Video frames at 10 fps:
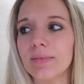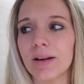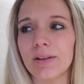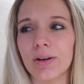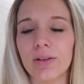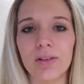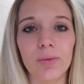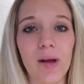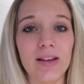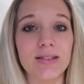I don't know, a
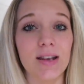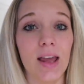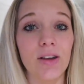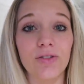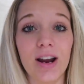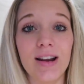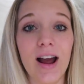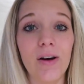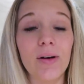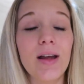little past 8 right
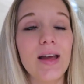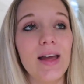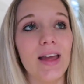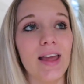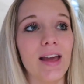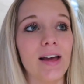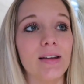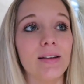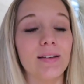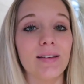now,
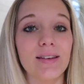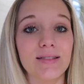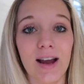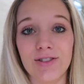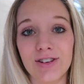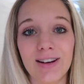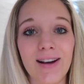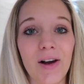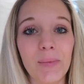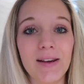and he's actually
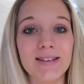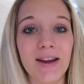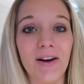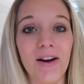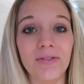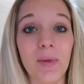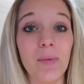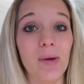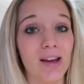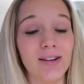gonna help me take off
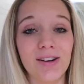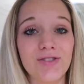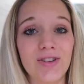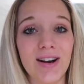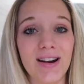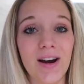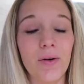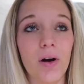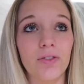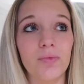my bandage right
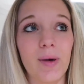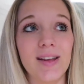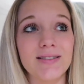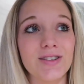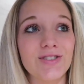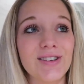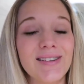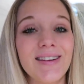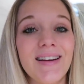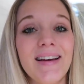now off of my
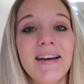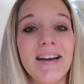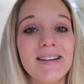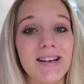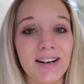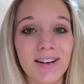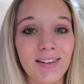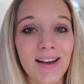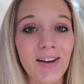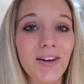incision.
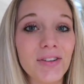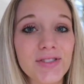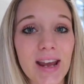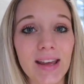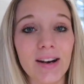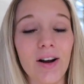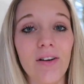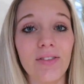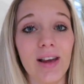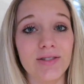Technically, I could have taken it
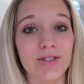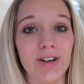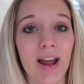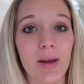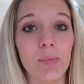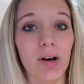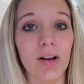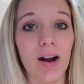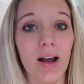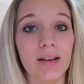off yesterday,
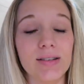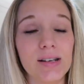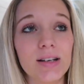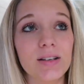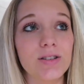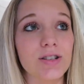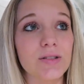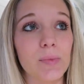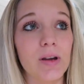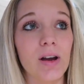but I didn't
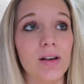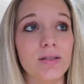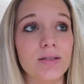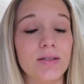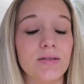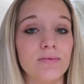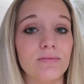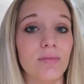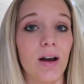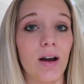just because
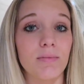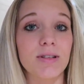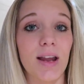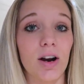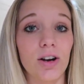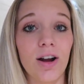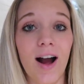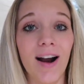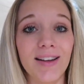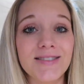I'm scared,
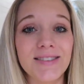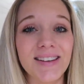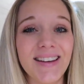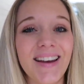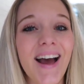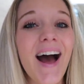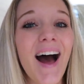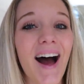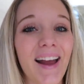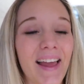honestly.
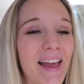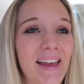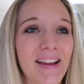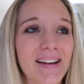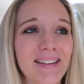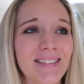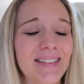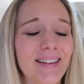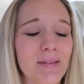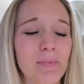I hate
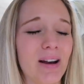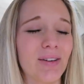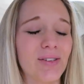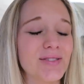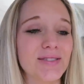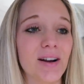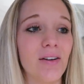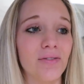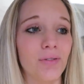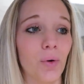medical
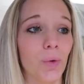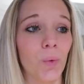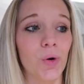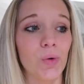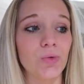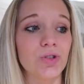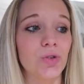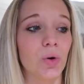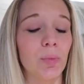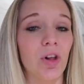stuff or wounds
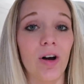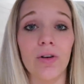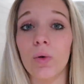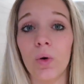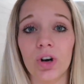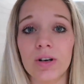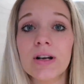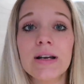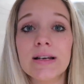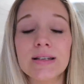or blood or
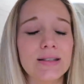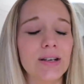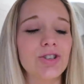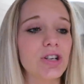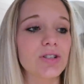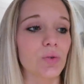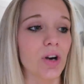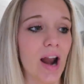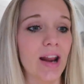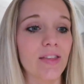stitches
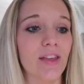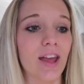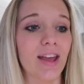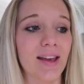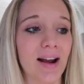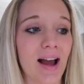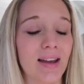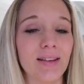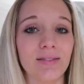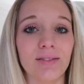or anything, and I